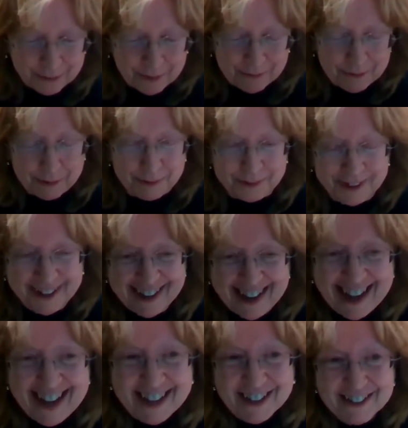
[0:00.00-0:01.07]
everyone.
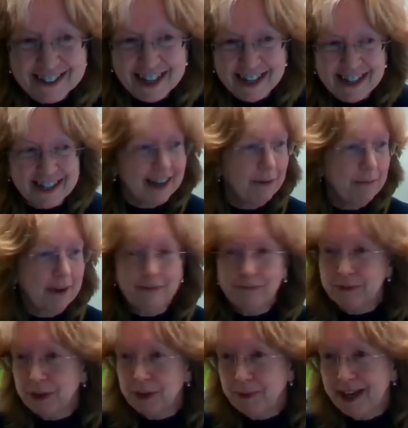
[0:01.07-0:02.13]
Could I?
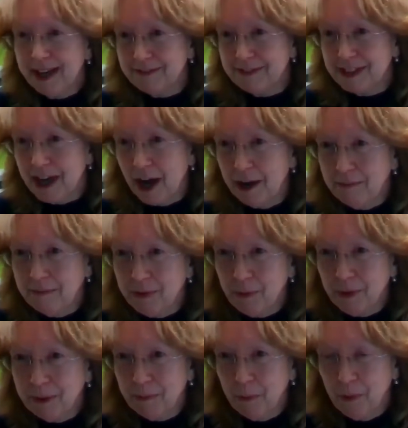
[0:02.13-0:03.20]
Do we have time for
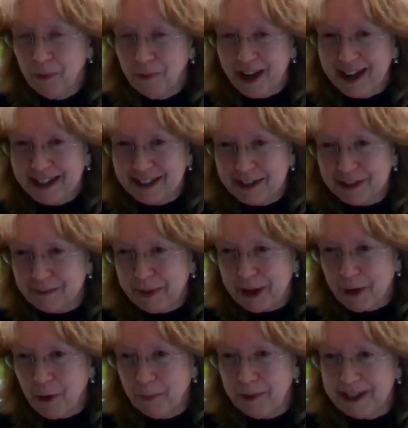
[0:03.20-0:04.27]
one more that I could
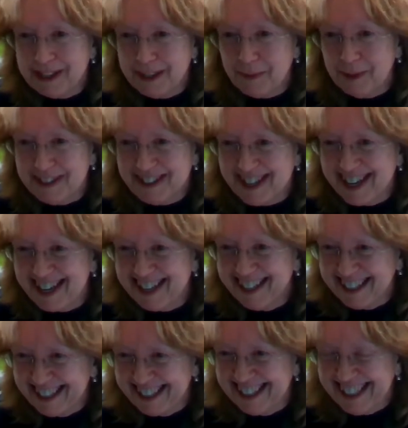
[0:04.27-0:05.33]
pick your brains whilst here?
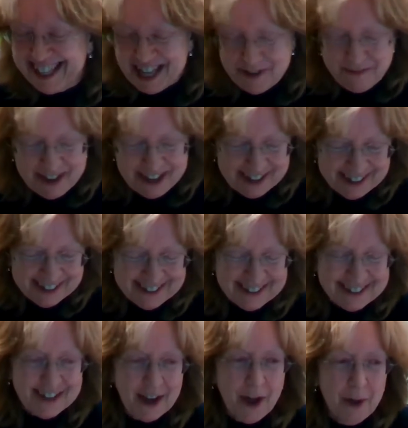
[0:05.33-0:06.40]

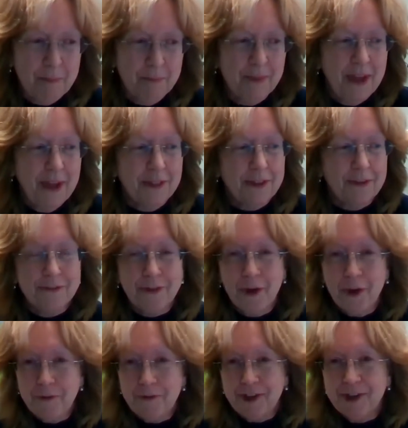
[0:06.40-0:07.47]
Because the
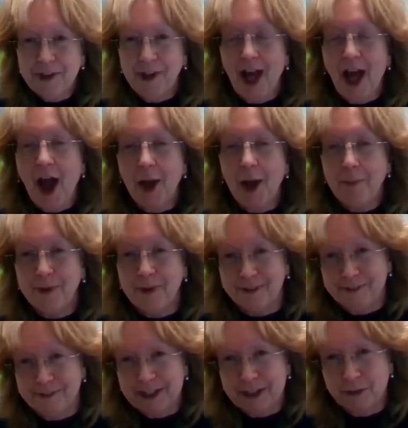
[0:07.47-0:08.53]
foveal
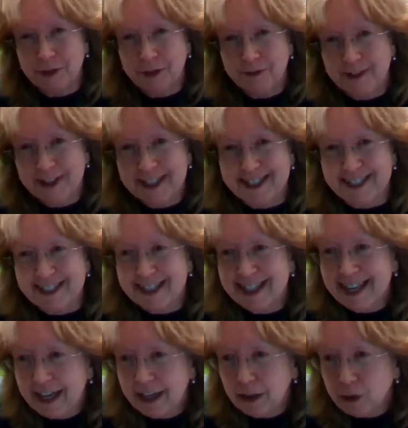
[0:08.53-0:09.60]
hyperfundus autofluorescence, the
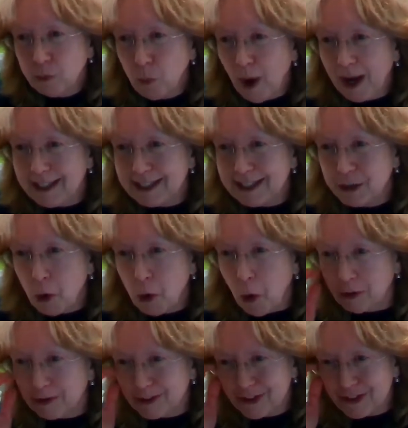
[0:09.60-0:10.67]
little white
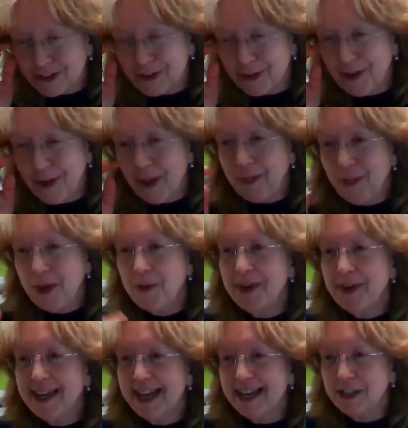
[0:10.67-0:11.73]
dots that you
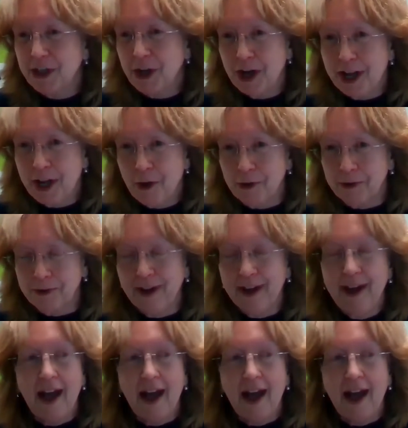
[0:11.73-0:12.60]
can get early on,